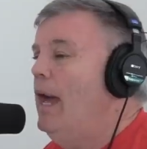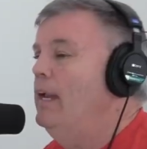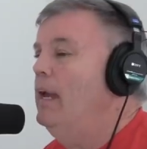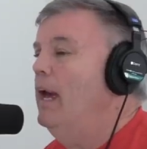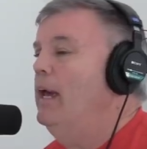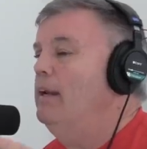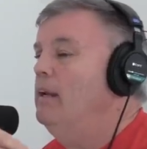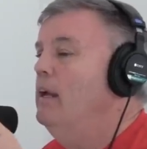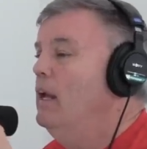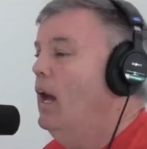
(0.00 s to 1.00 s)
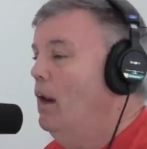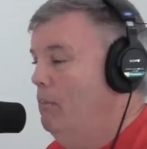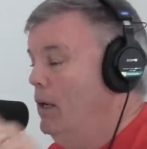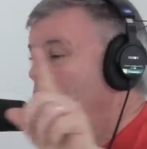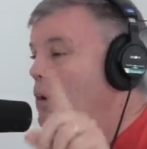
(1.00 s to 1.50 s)
And and I'll
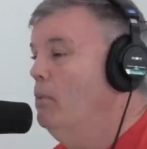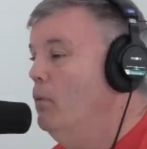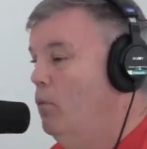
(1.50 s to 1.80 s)
make him number